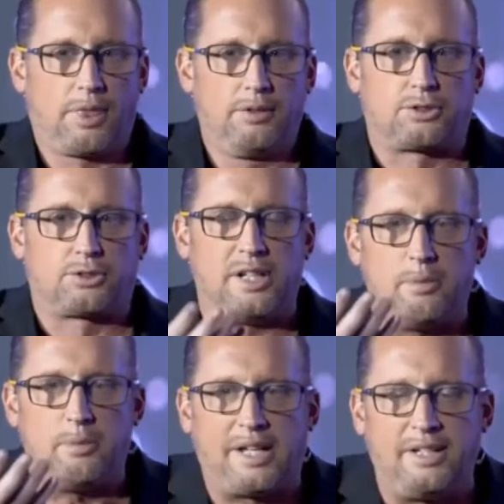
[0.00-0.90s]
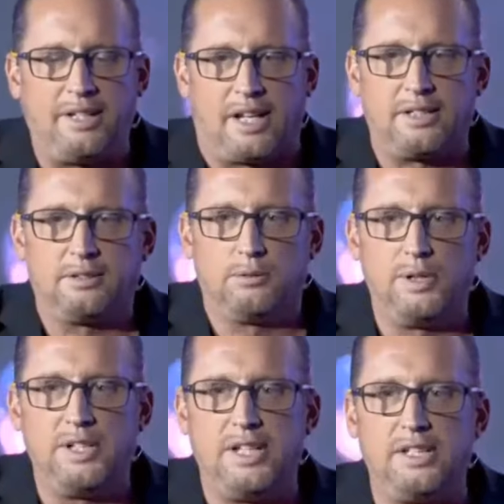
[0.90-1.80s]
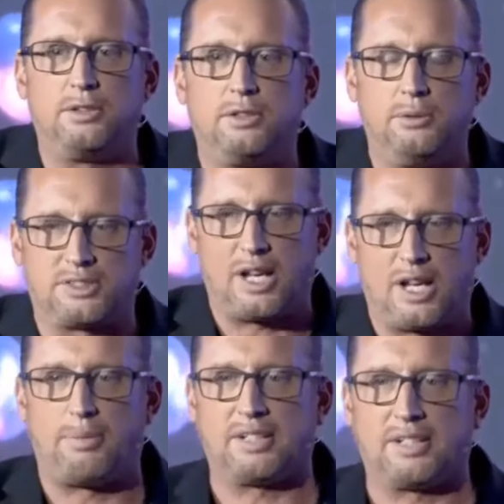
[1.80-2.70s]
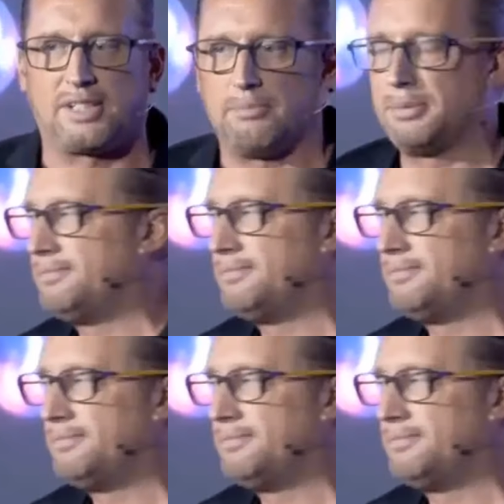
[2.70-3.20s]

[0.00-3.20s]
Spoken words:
So in the beginning, we need to do it step by step.